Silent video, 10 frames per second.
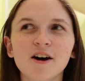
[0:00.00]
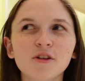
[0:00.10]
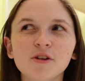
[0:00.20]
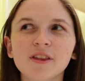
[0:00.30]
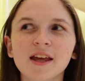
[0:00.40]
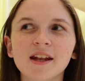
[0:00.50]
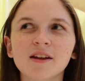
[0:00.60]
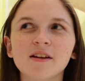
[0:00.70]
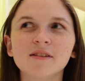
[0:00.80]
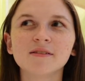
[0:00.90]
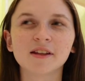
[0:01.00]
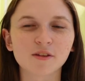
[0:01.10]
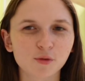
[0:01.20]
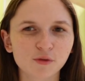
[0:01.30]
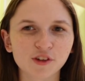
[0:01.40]
other than
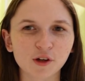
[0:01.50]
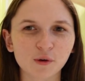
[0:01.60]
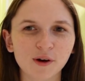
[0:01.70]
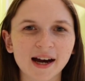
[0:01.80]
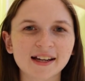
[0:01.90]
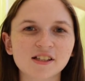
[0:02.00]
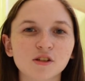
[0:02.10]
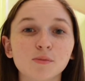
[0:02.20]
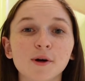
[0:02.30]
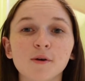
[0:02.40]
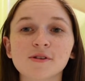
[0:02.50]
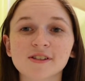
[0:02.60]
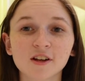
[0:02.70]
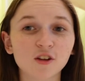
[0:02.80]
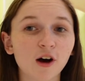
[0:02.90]
this review, I do
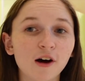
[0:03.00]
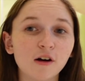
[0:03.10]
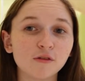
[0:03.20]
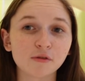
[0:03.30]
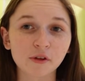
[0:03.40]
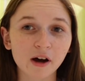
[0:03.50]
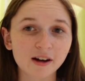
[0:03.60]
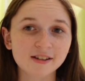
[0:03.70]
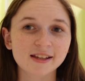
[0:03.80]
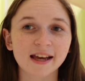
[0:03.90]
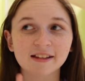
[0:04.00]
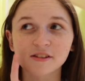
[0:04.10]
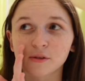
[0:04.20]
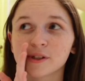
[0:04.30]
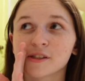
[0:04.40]
post a lot of vlogs,
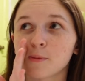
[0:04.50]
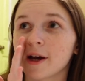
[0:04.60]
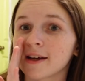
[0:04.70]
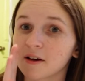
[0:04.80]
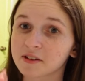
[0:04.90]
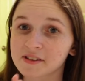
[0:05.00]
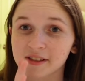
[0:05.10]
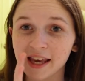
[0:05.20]
hence the reason why I got this